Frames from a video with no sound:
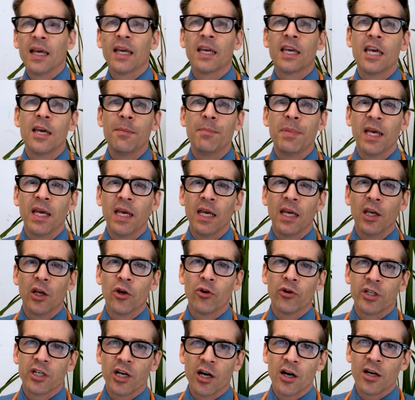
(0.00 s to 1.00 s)
Keeping
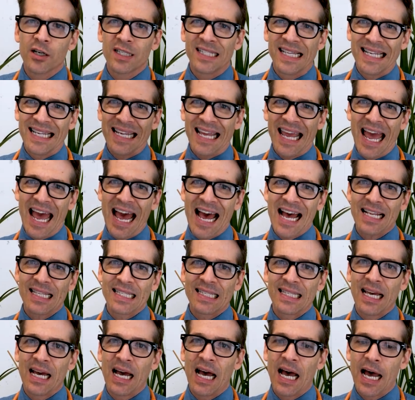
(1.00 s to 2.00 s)
your dogs and
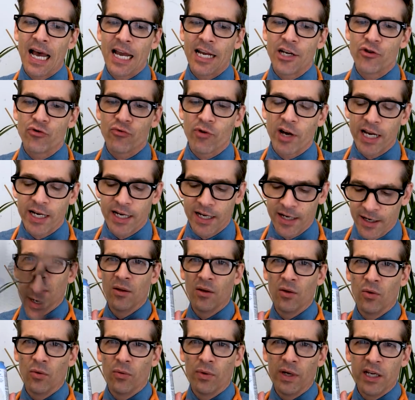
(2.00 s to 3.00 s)
cats
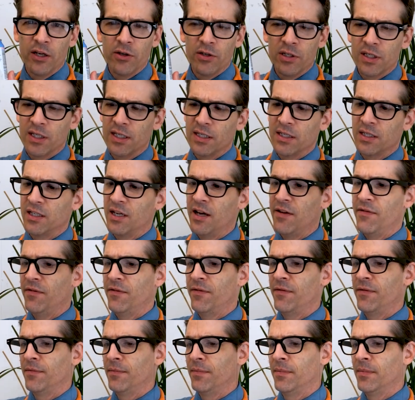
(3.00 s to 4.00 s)
hydrated. We use this stuff
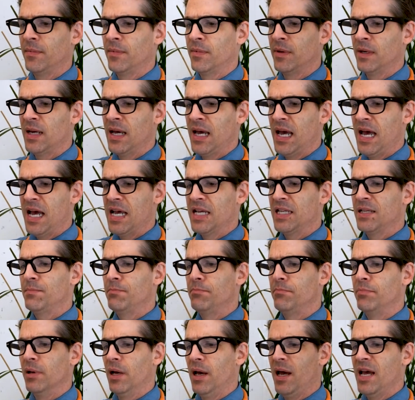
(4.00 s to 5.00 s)
as
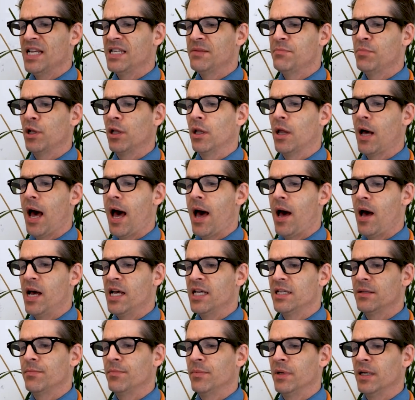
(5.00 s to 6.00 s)
as,
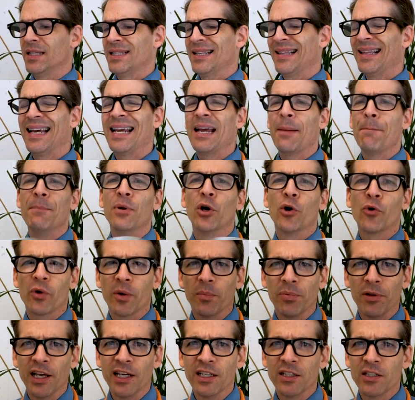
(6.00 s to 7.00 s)
as it's like a milk
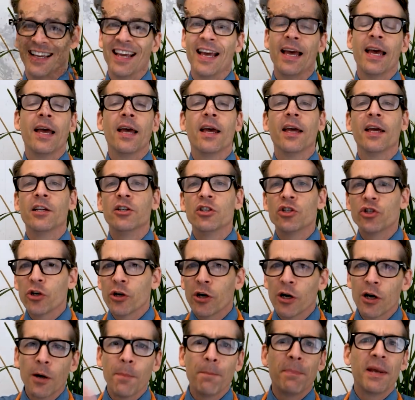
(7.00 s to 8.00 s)
replacer.
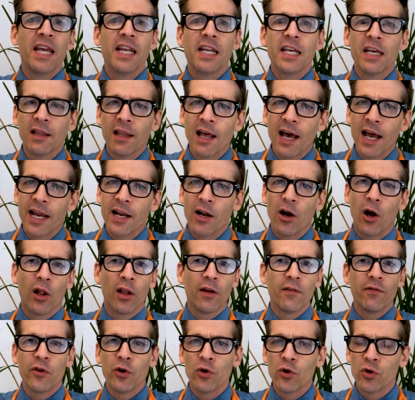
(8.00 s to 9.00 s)
Ensure Pedialyte, all
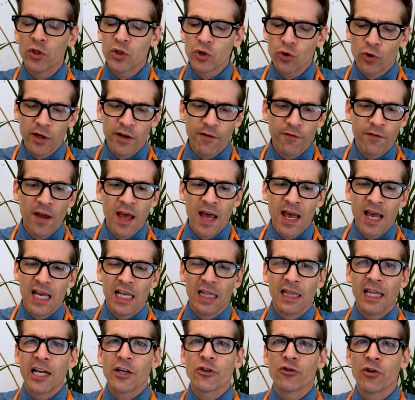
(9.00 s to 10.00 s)
of those sort of
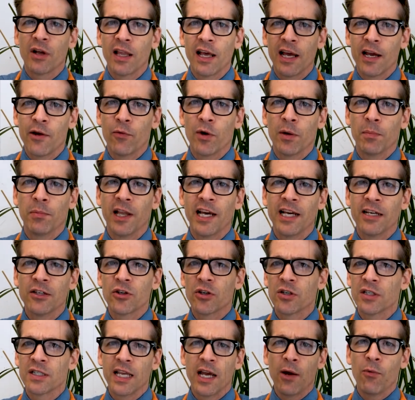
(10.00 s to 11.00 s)
electrolyte
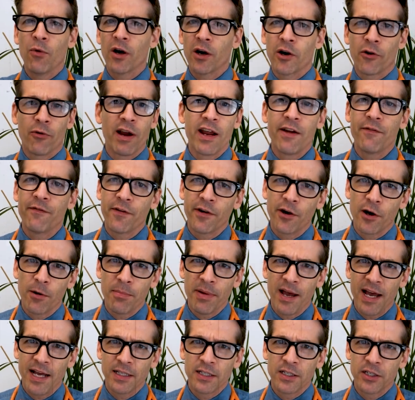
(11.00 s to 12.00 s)
replacers, they work great for your
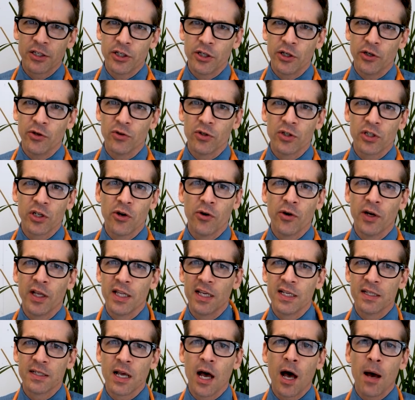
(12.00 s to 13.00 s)
pets too. So in
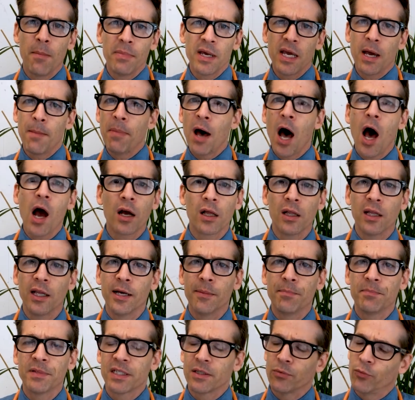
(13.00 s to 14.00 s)
the zombie
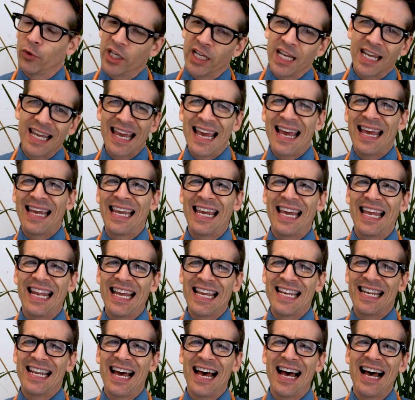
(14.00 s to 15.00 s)
apocalypse, when you can't get
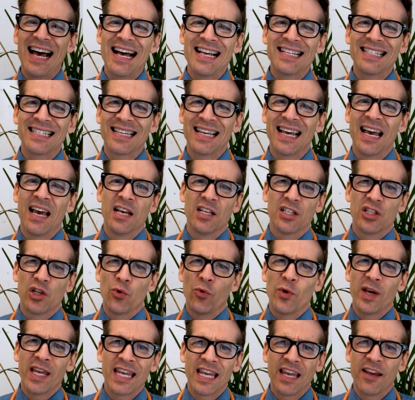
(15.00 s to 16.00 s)
into us
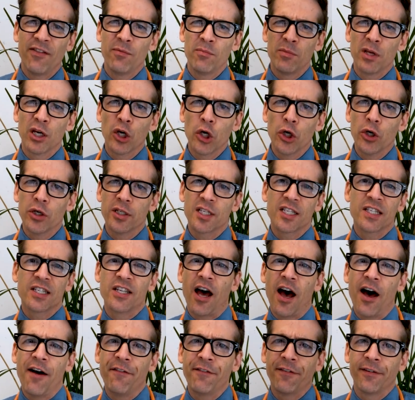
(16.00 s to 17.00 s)
so we can give them the good
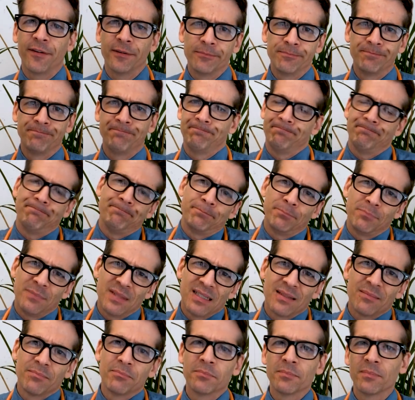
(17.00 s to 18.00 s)
stuff,
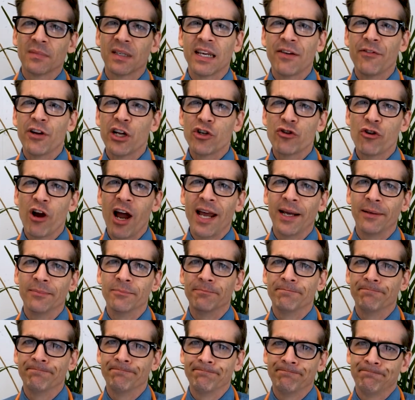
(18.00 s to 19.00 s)
give it a try.
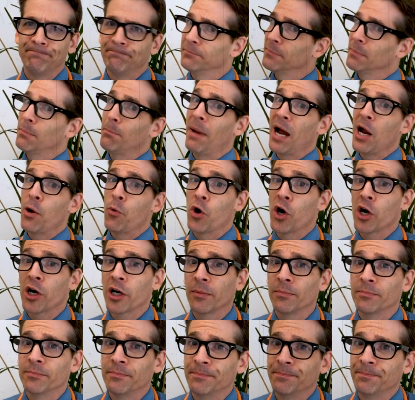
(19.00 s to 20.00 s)
Might
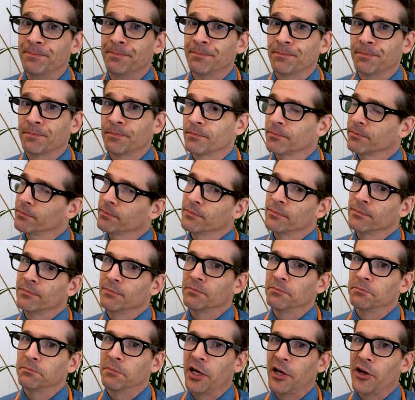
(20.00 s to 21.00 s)
work,
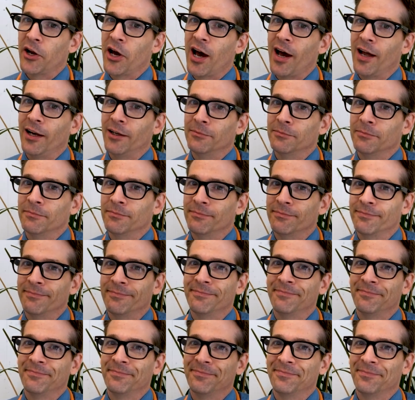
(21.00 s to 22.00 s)
might not.
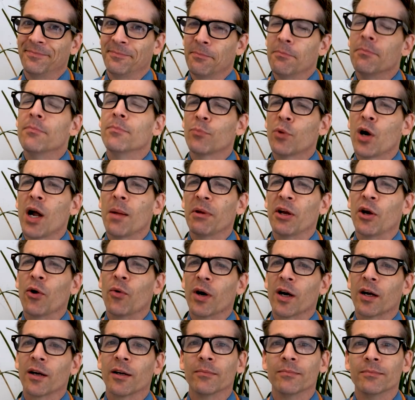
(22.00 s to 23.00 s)
Probably will
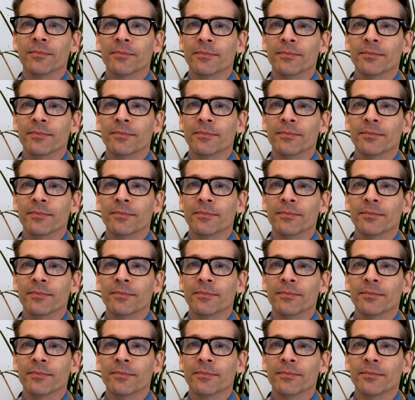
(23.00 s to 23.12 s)
work.